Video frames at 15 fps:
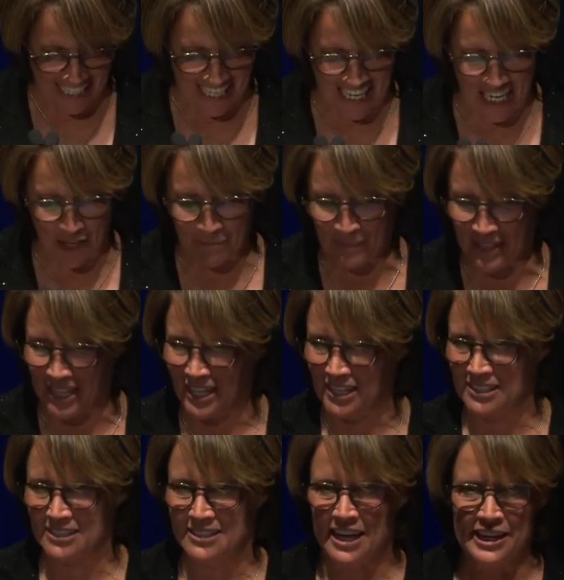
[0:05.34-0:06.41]
Um,
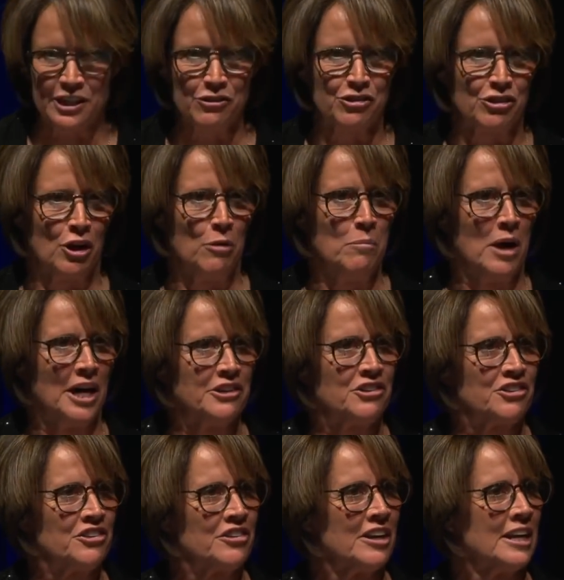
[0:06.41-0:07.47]
thank you so
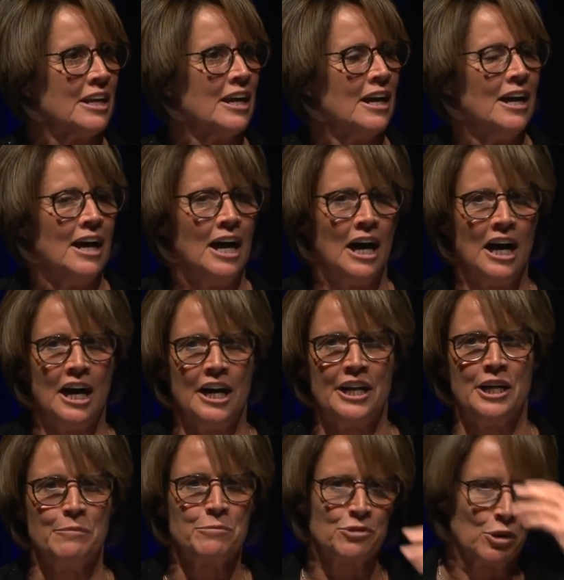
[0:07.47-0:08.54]
much. I
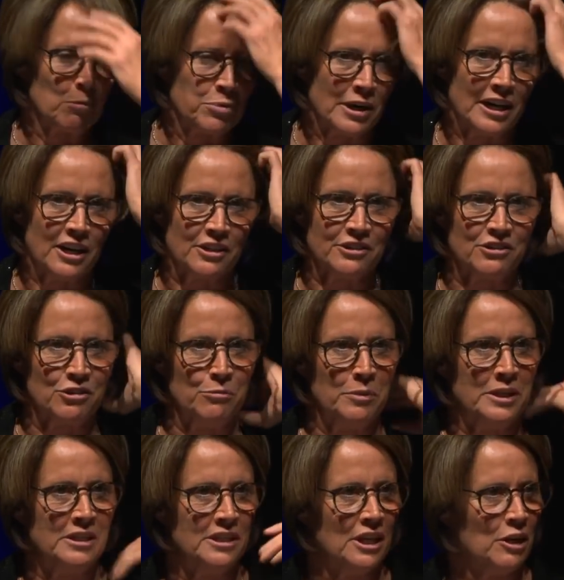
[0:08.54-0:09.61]
am so proud to
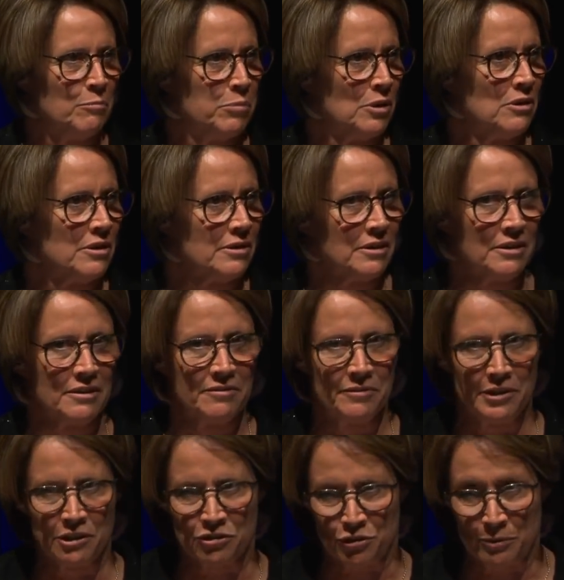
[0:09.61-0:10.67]
be a part of
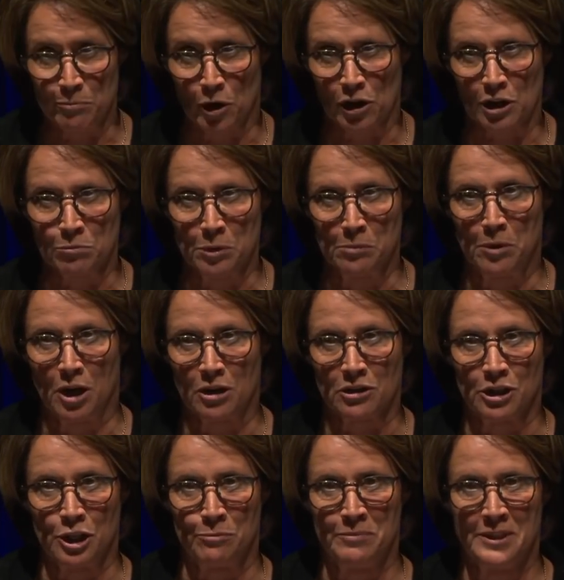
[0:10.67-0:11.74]
this remarkable ball
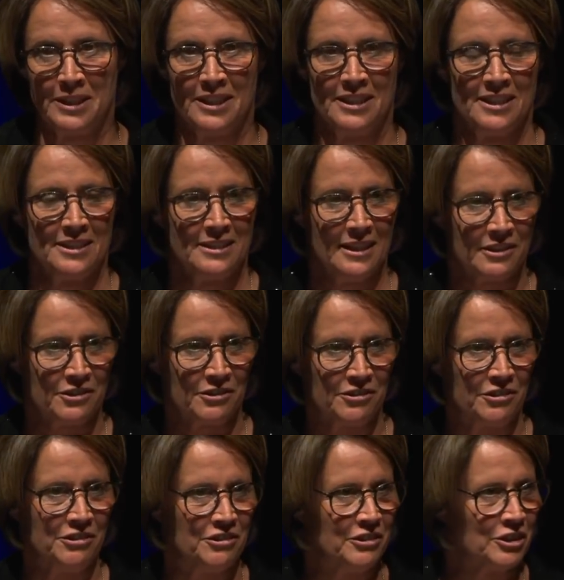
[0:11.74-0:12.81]
club, not
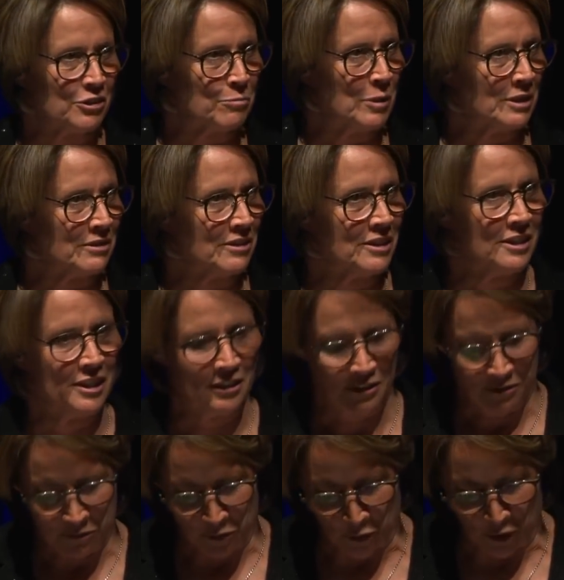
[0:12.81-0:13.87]
just this year, but
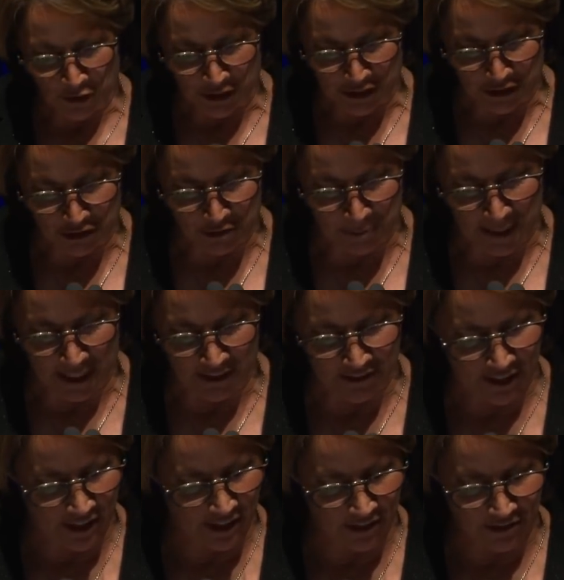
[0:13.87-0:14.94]
for all the years past.
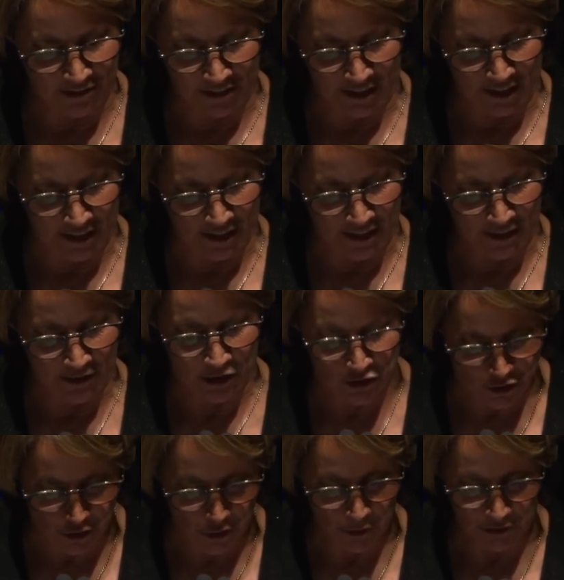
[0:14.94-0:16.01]
It is uh, the
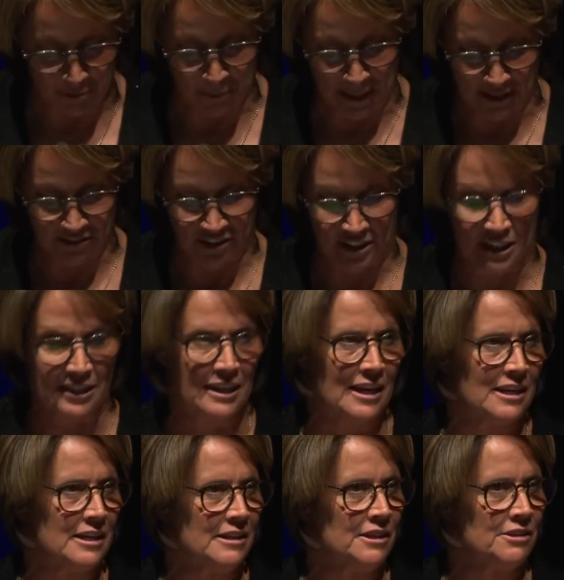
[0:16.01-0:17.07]
truest blessing in
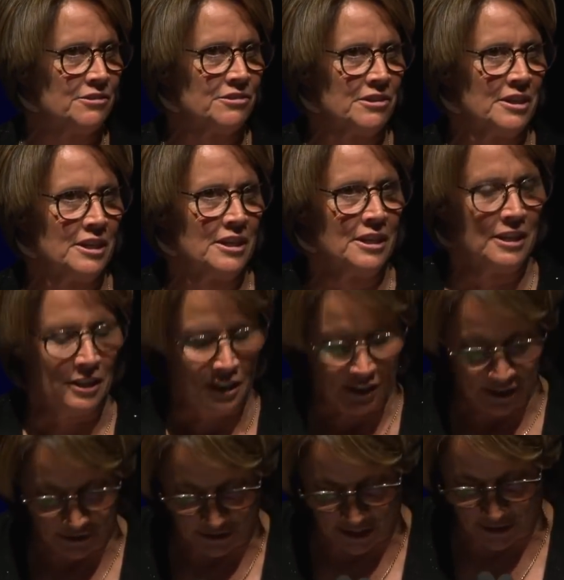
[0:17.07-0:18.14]
getting this
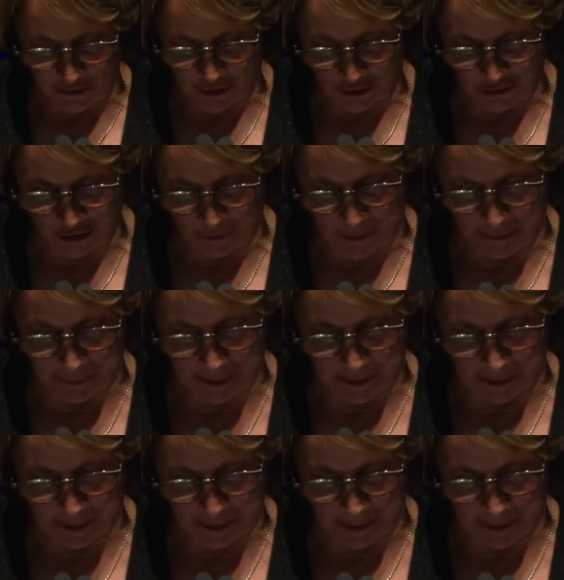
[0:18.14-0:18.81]
is that there are so many